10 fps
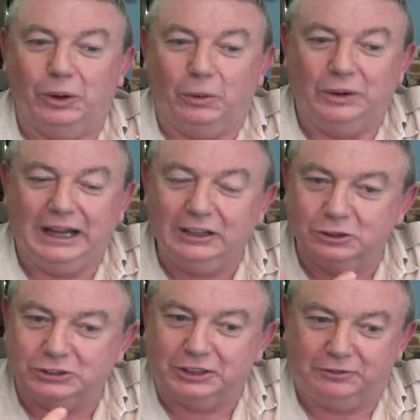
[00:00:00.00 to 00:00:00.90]
When I
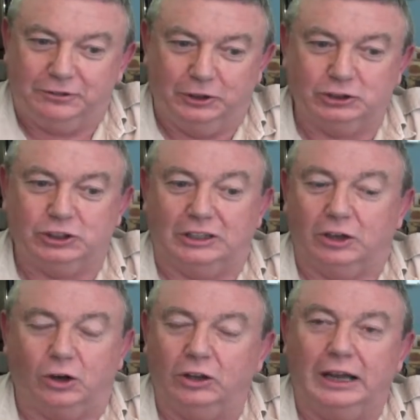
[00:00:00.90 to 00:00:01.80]
look to the future,
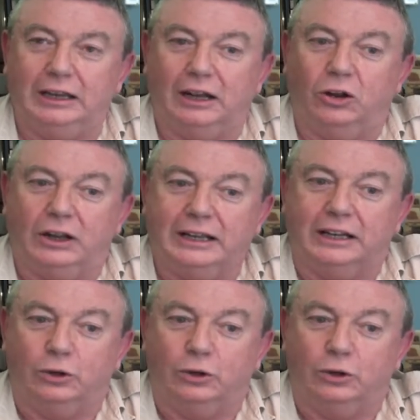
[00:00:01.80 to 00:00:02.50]
all I can